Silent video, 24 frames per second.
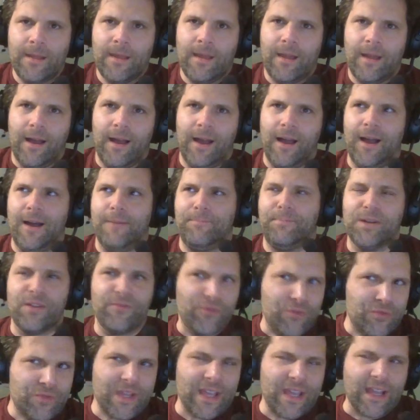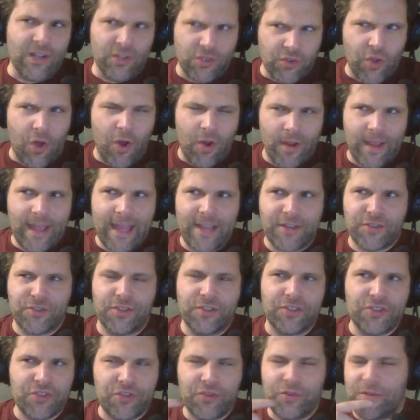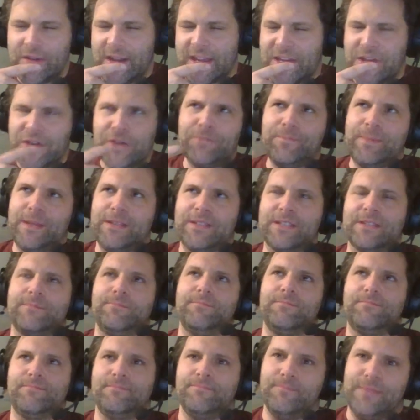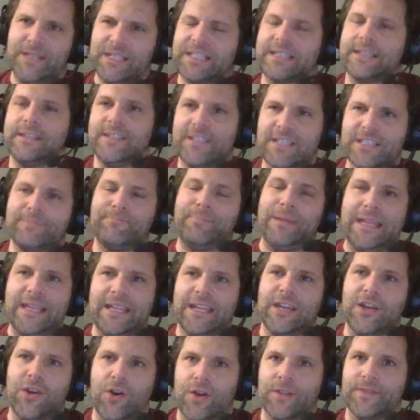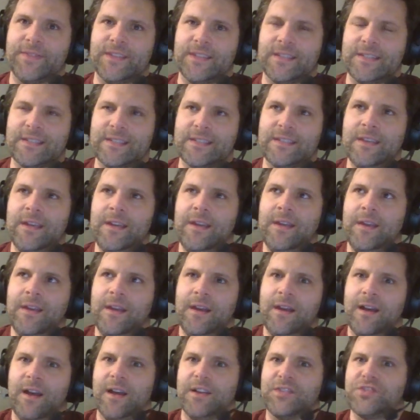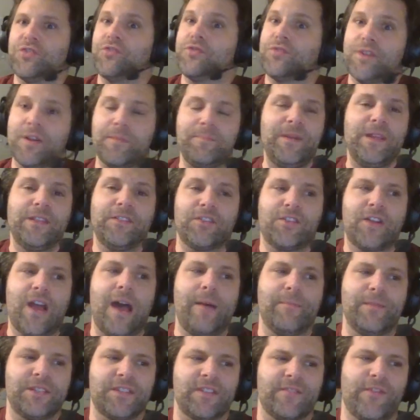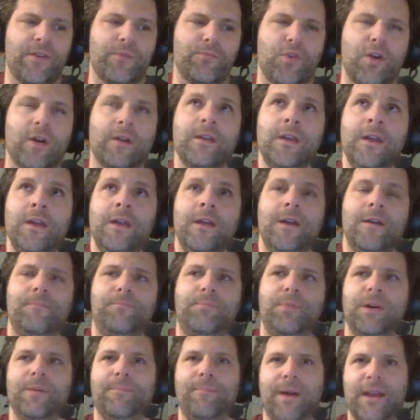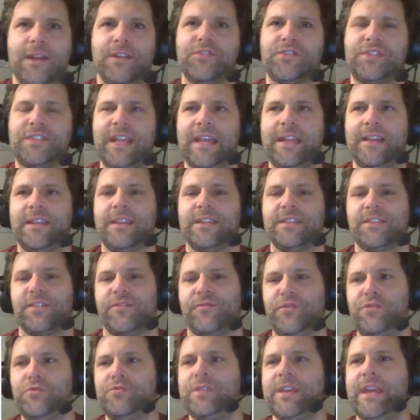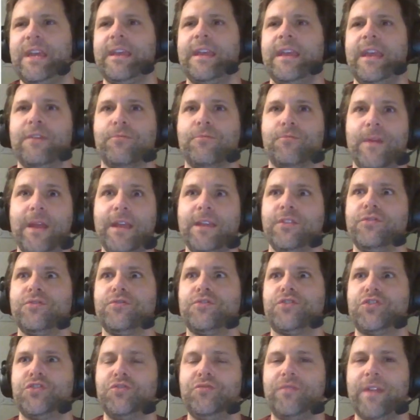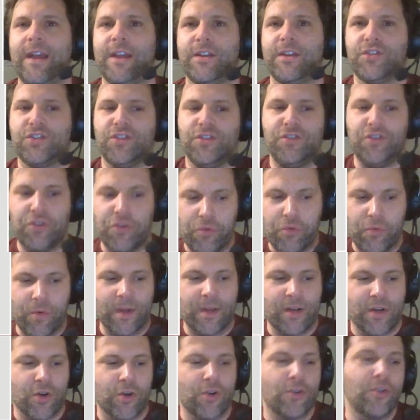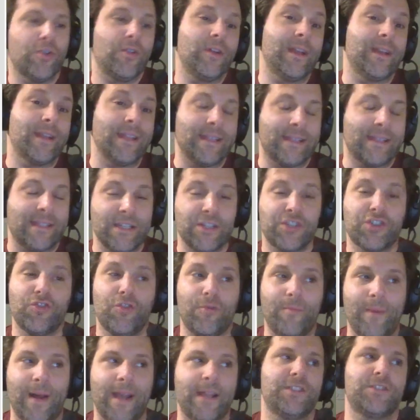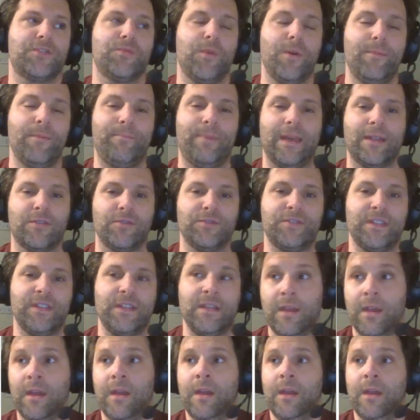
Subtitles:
But if you take a long action to shoot, and I could be misspeaking on this, so correct me in the comments if I'm wrong. But my understanding is if you take a regular shoot action, you incur an additional -1 penalty